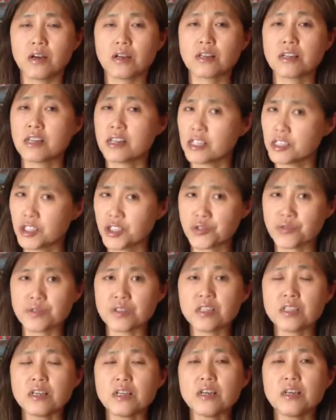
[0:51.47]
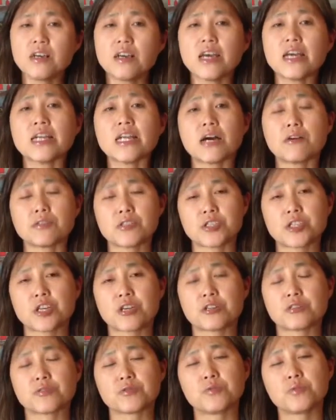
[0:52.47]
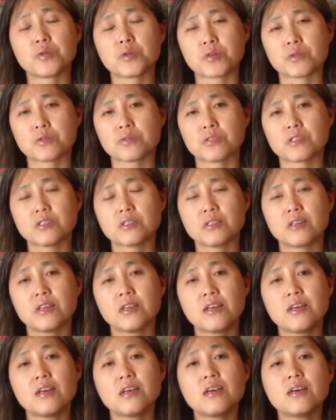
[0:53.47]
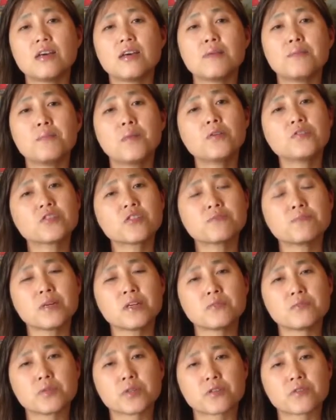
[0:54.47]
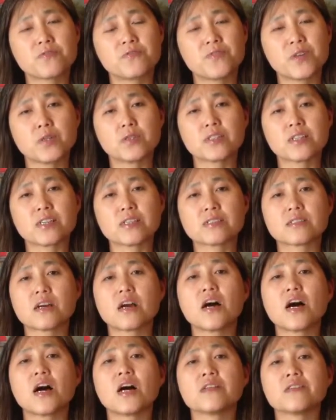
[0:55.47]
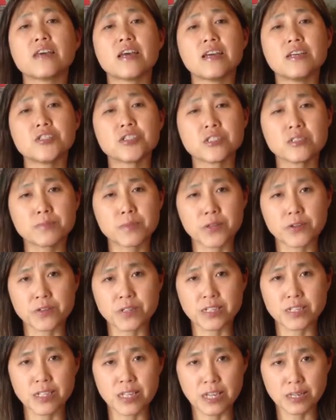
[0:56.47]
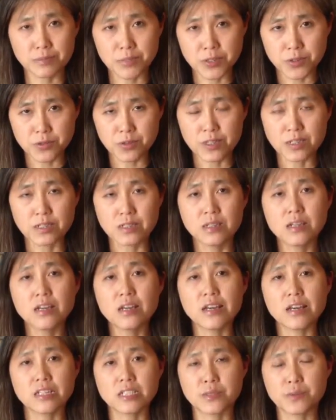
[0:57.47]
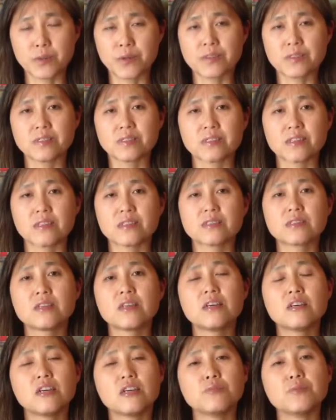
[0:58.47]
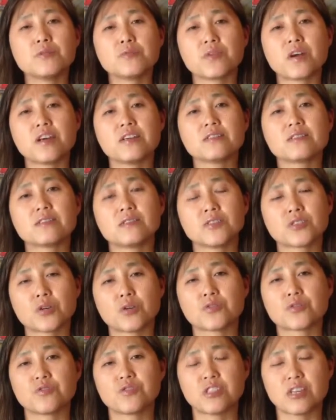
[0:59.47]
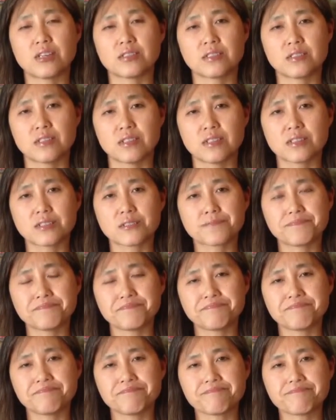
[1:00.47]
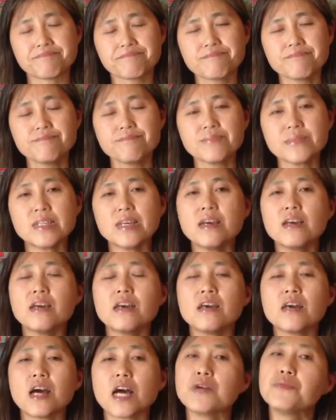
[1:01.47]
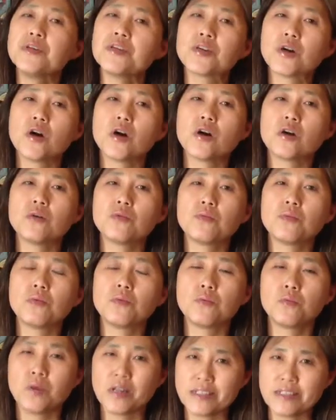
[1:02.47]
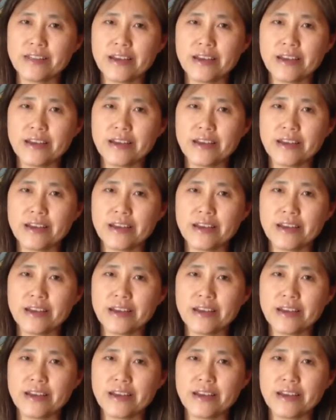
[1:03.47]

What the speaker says: country, and our shared world. Most of my work focused on the Asian American immigrant experiences, human rights, and social justice. I recall one